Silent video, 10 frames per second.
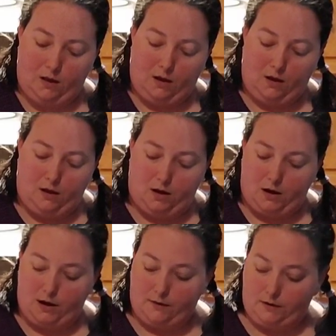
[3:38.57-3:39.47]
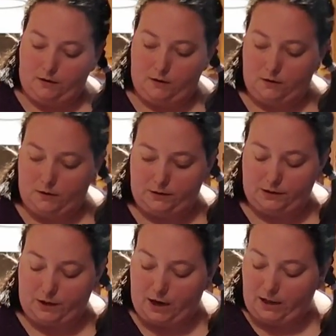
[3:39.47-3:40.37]
All right, there's
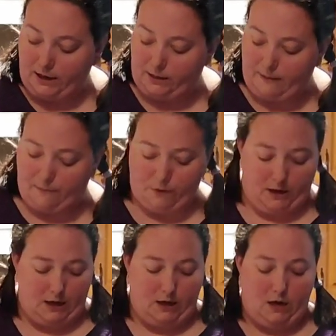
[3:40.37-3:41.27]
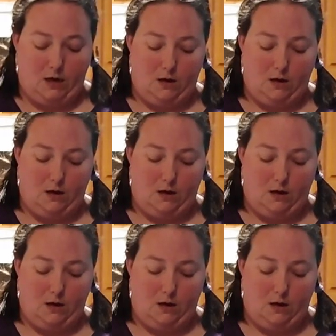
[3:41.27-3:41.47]
the garlic, the paprika,